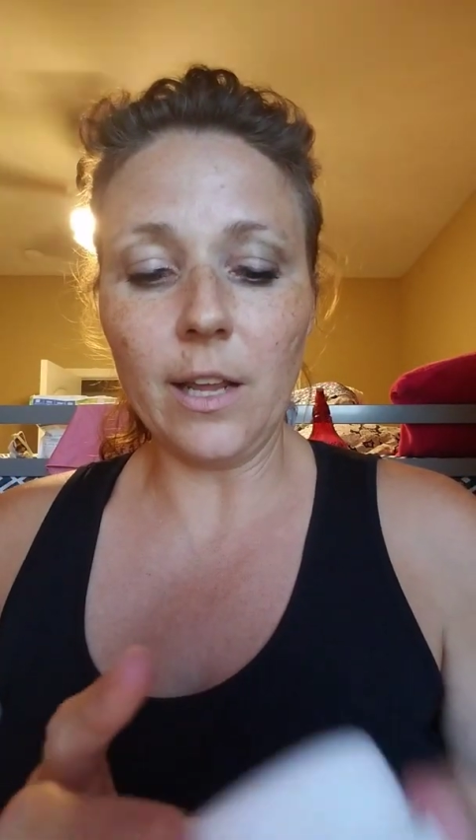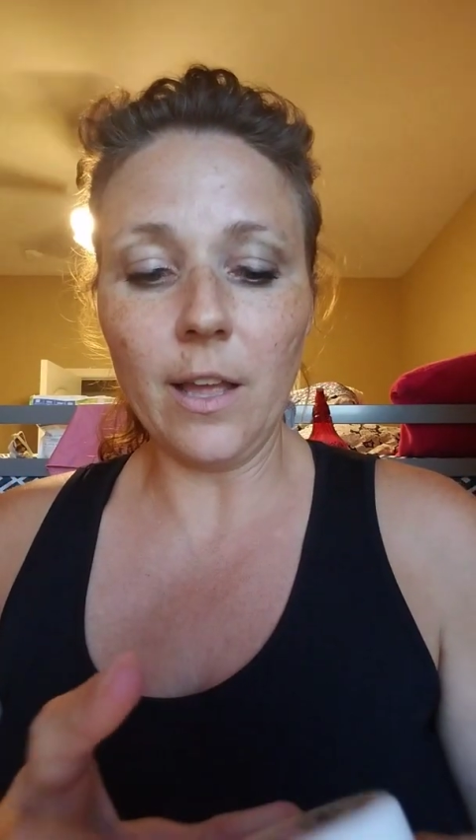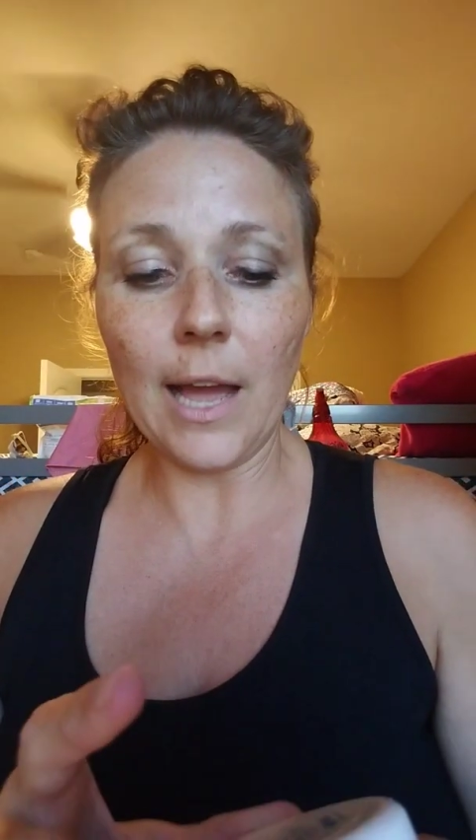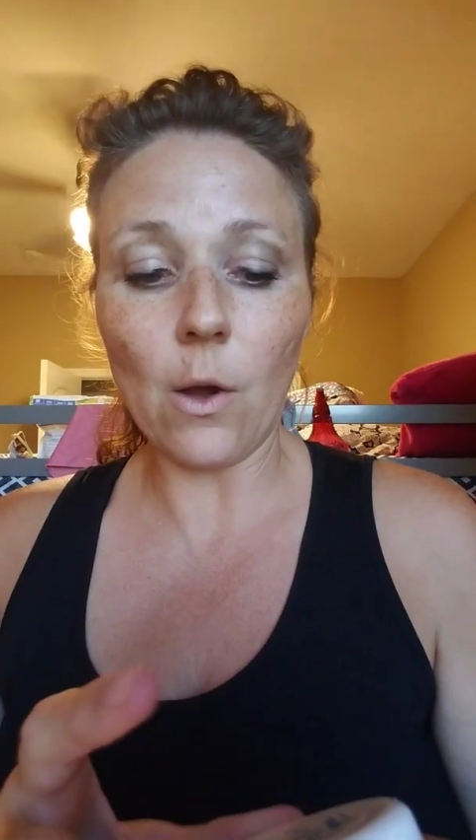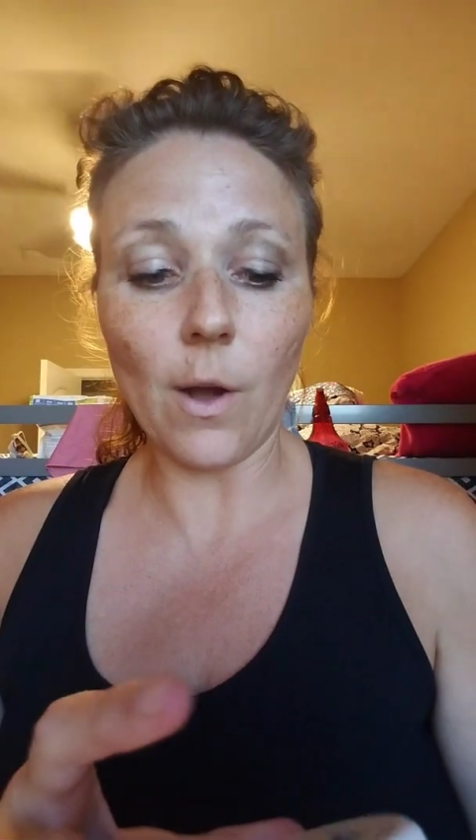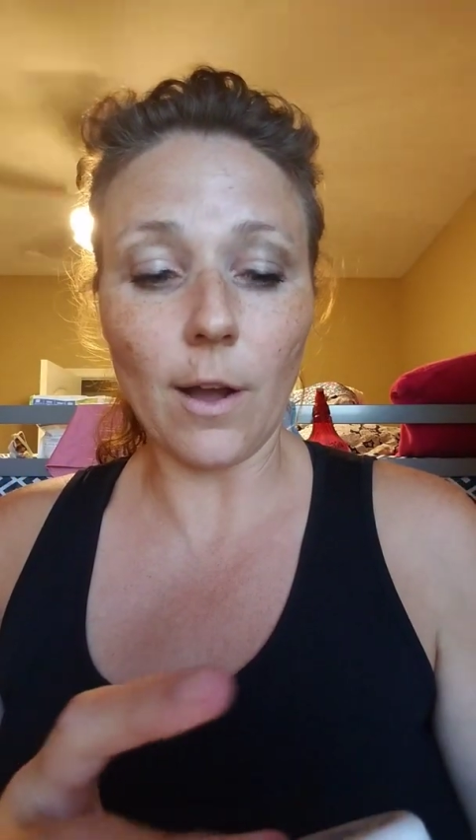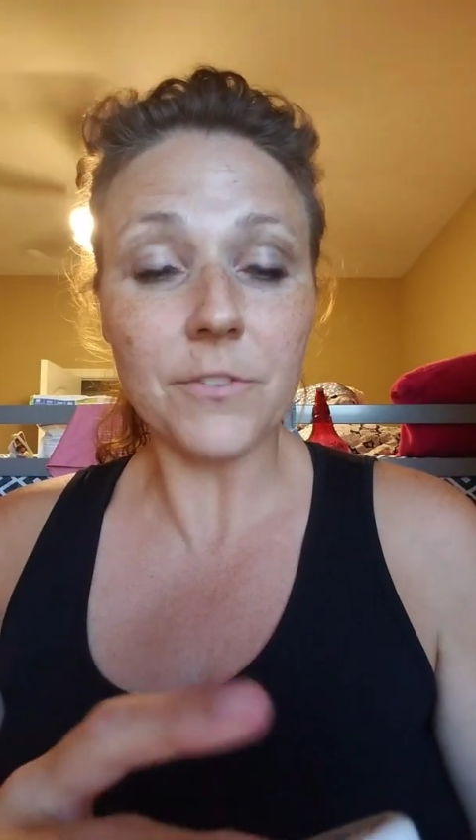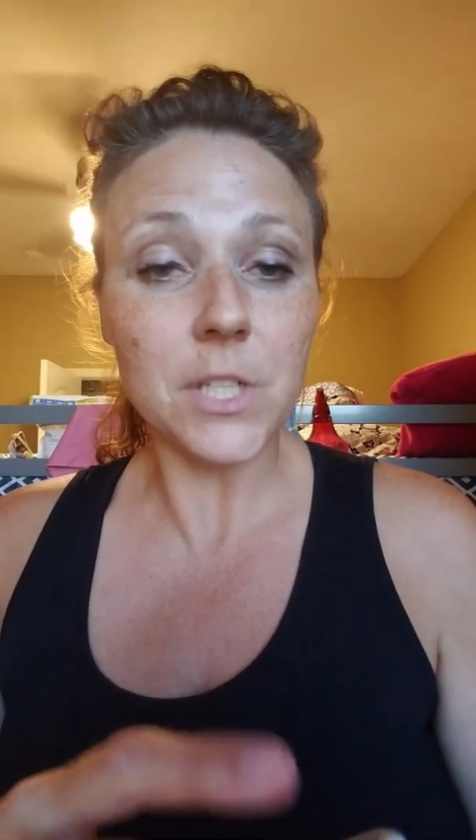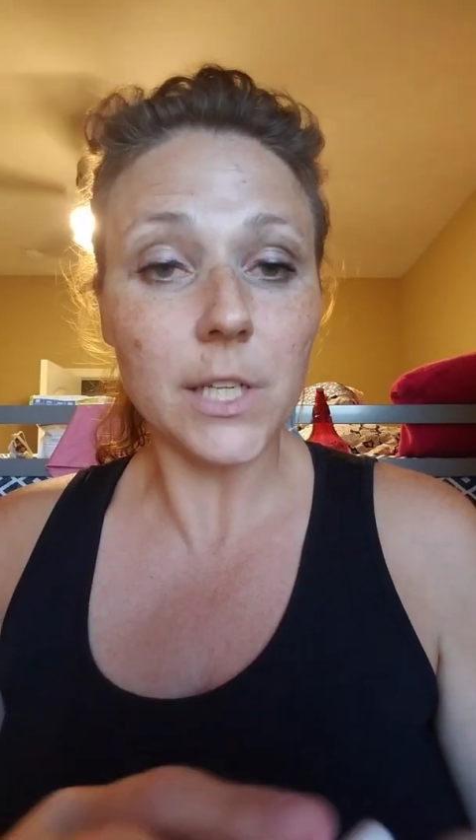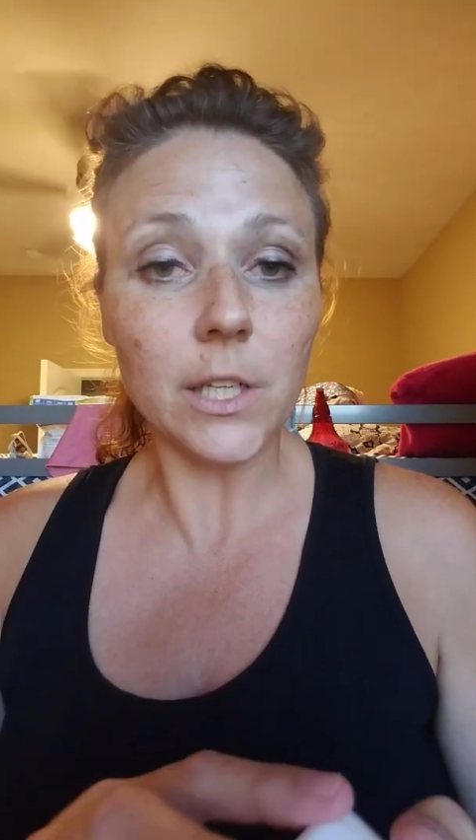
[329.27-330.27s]
how
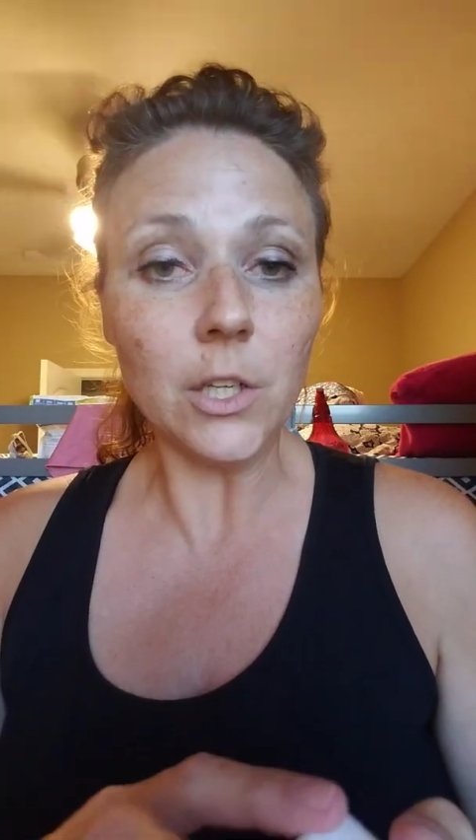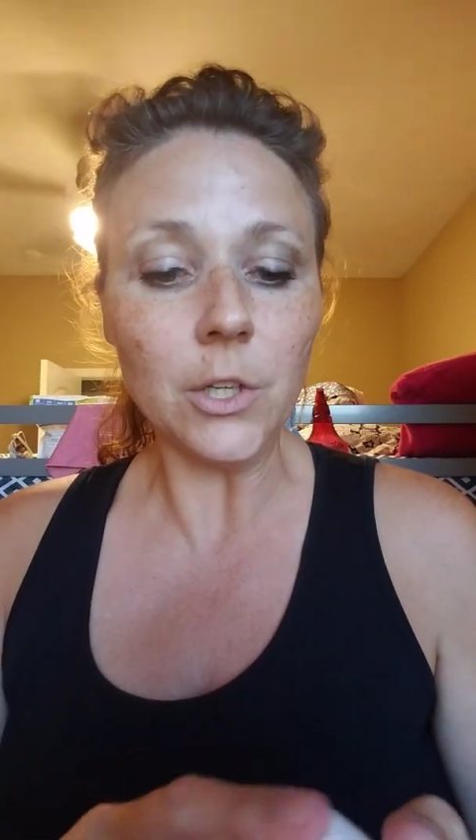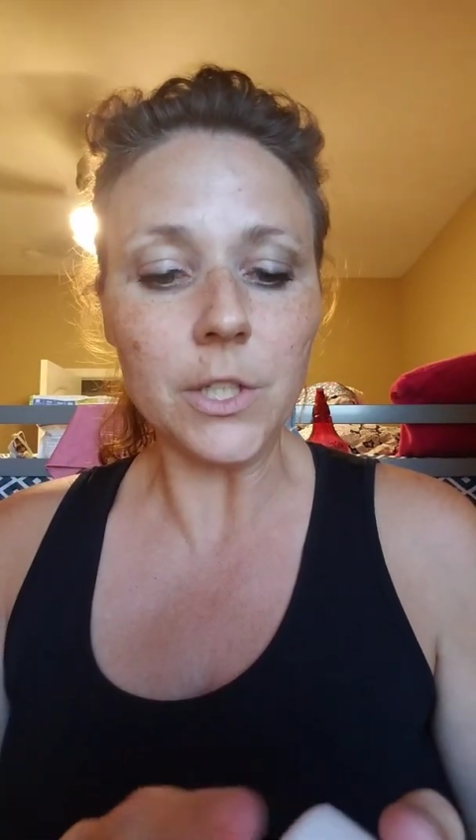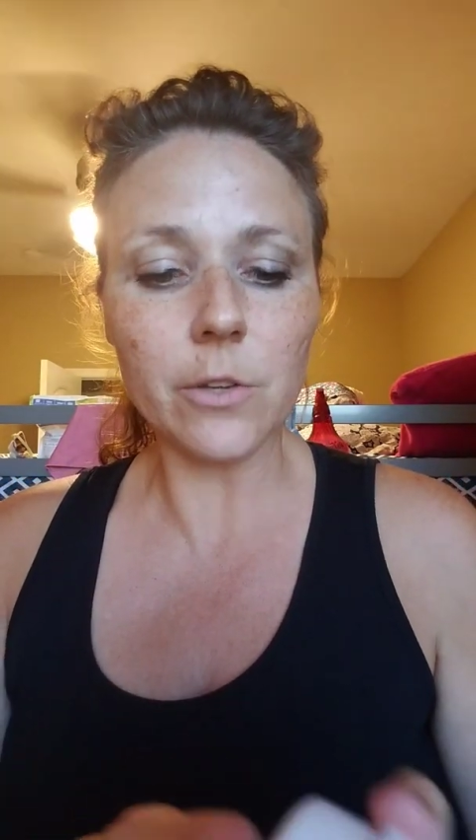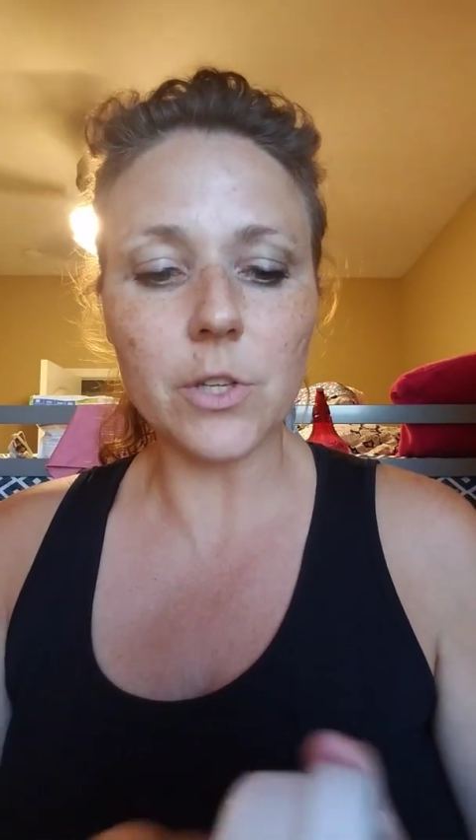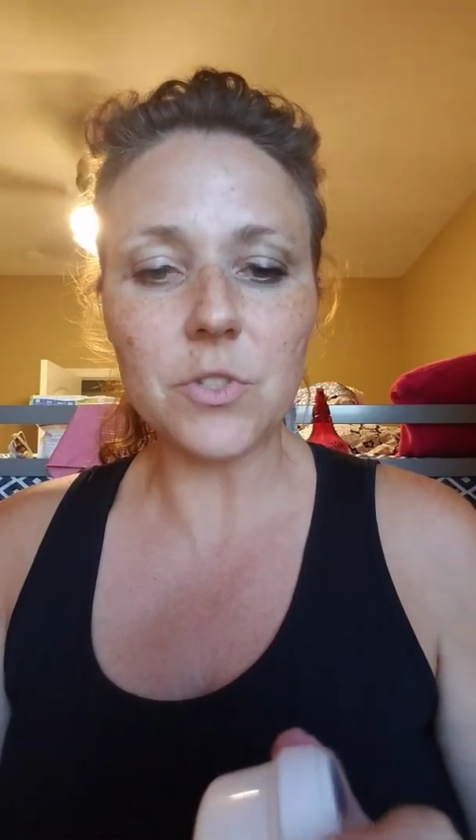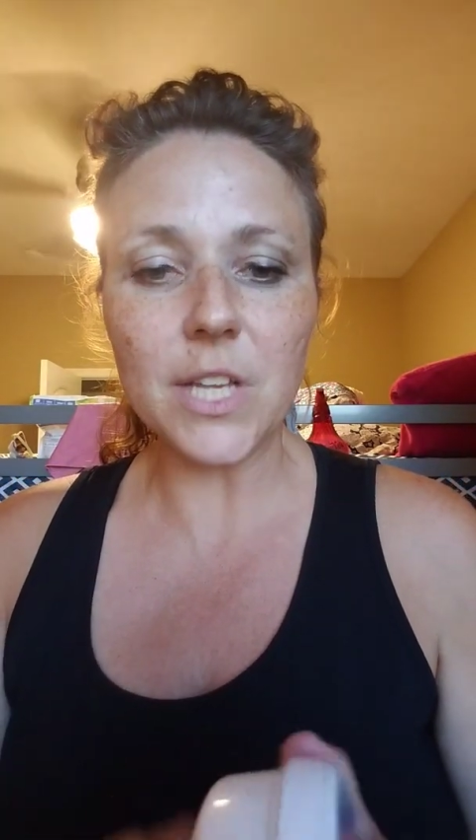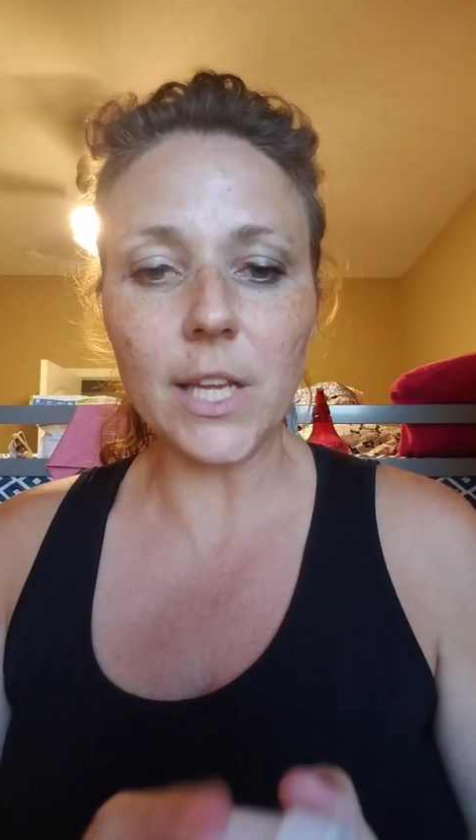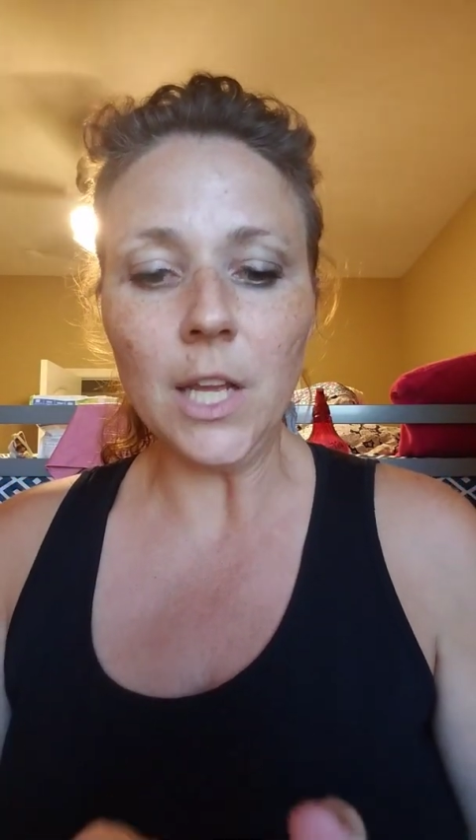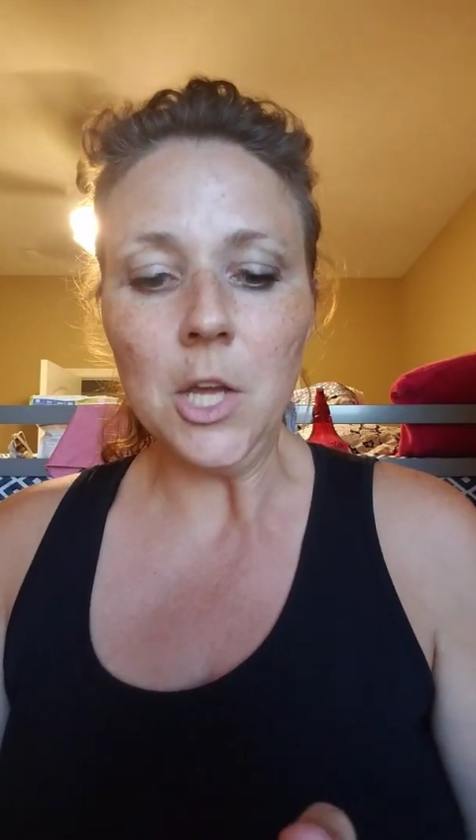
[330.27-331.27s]
often you use it.